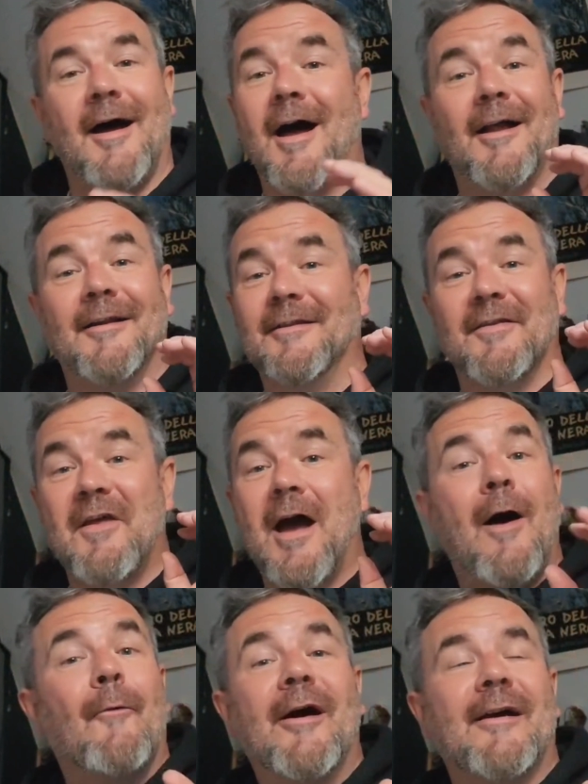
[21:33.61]
And the
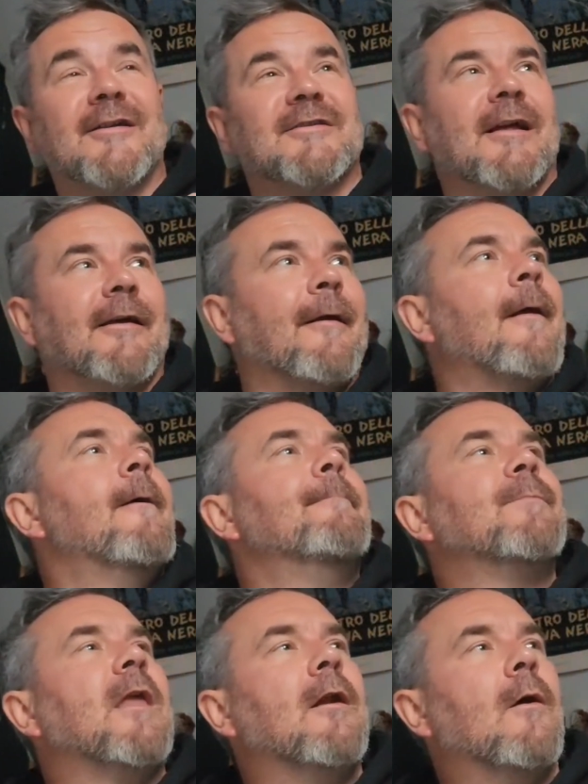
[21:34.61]
artwork is like,
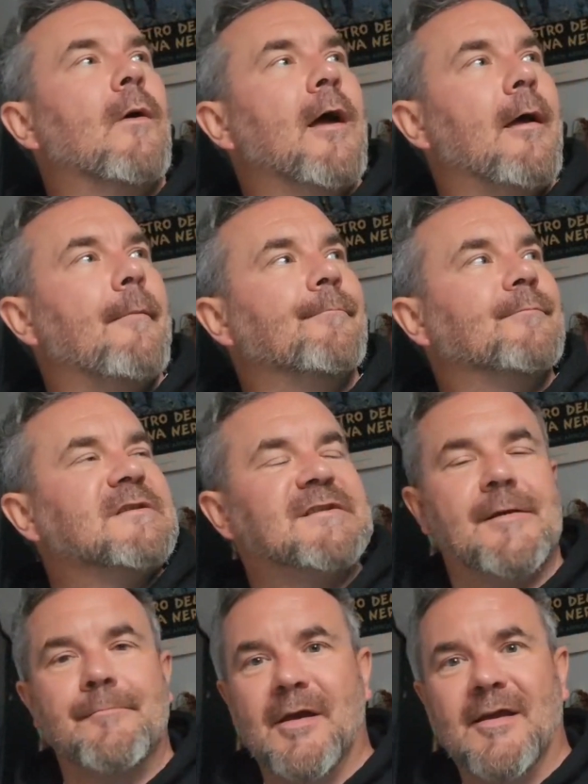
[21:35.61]
you know,
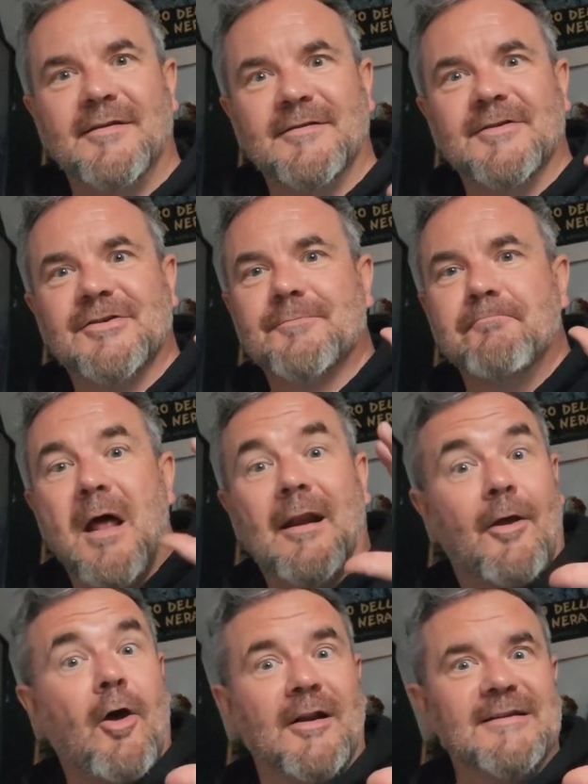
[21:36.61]
Tim Burton's
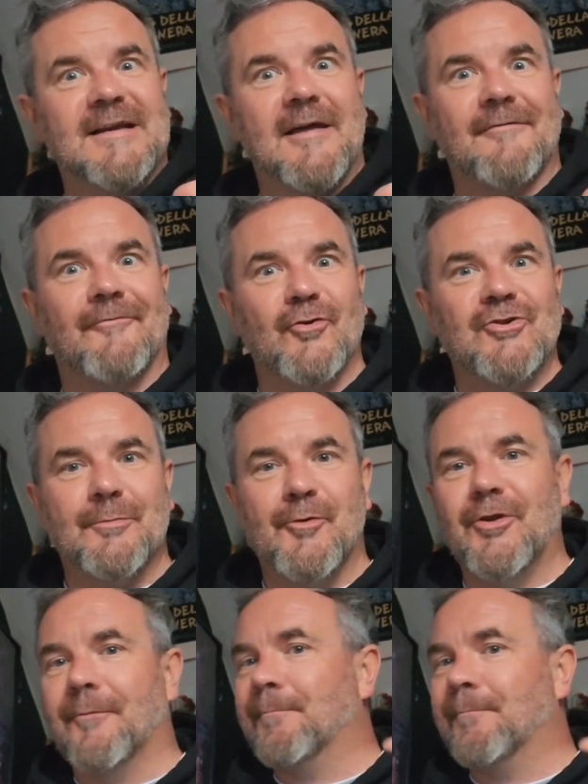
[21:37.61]
Melancholy Death of Oyster Boy.